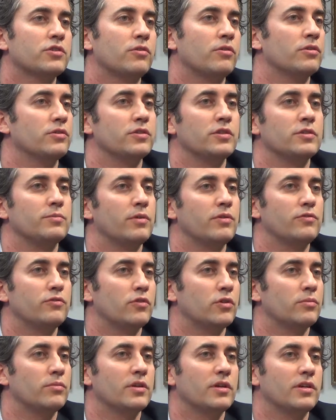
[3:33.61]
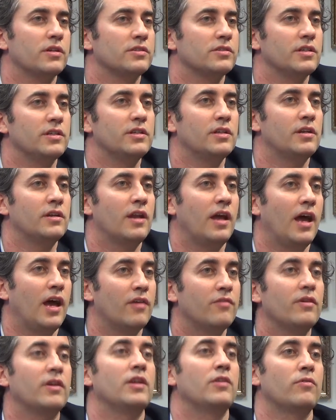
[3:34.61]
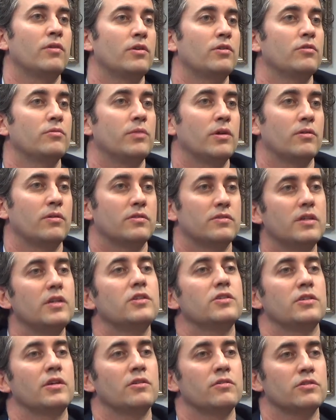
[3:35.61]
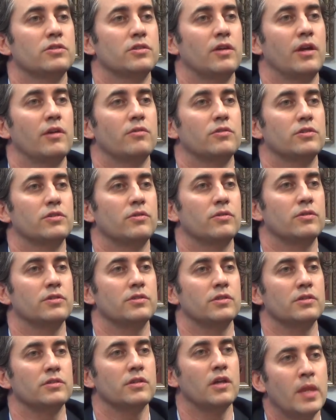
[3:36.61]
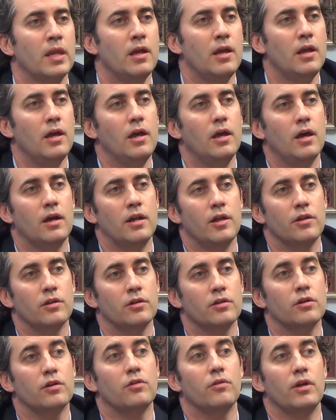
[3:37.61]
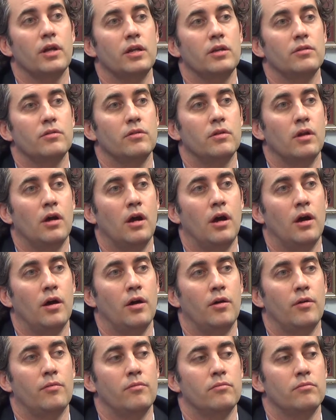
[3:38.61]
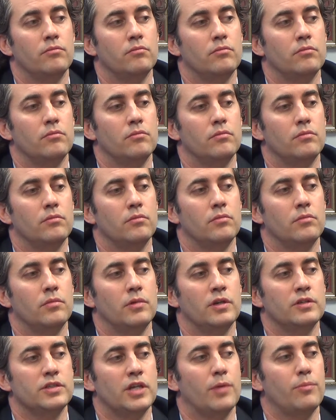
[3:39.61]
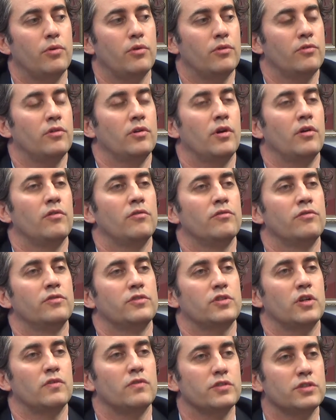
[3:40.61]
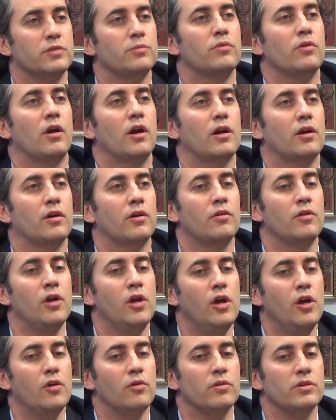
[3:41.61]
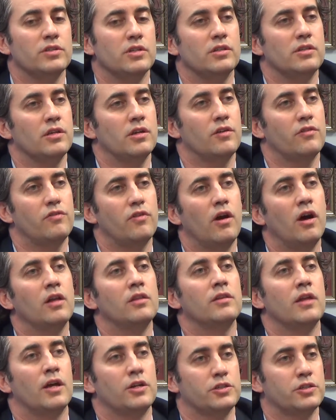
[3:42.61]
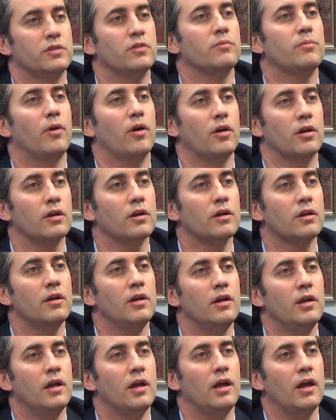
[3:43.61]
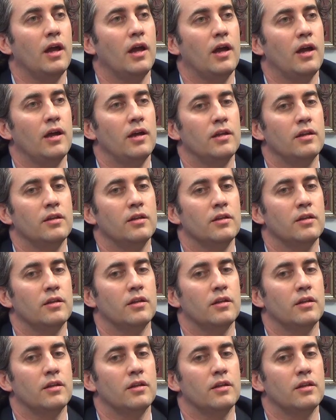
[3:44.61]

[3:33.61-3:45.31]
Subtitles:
courses before because they didn't have anyone who would be able to teach English language courses. Another great example of service in Morocco was at the Ifran National Park. And